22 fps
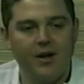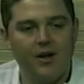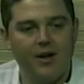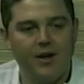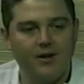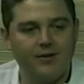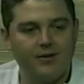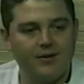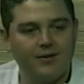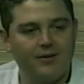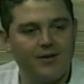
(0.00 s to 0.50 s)

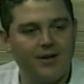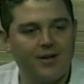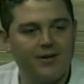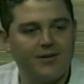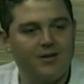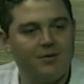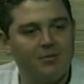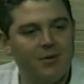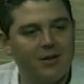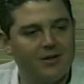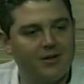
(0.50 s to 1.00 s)
it's a
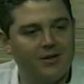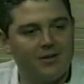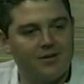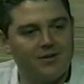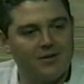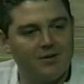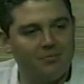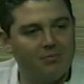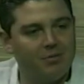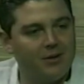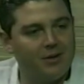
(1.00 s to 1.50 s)
testament to the
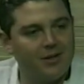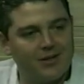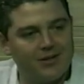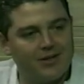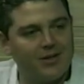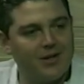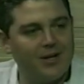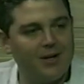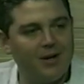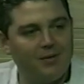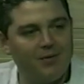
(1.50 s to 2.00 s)

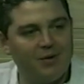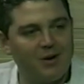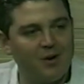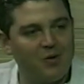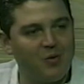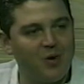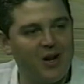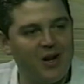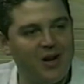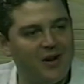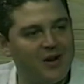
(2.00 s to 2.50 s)
simplicity of
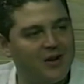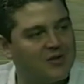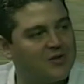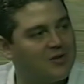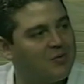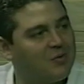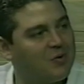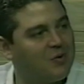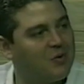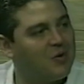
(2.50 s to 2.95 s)
ingredients.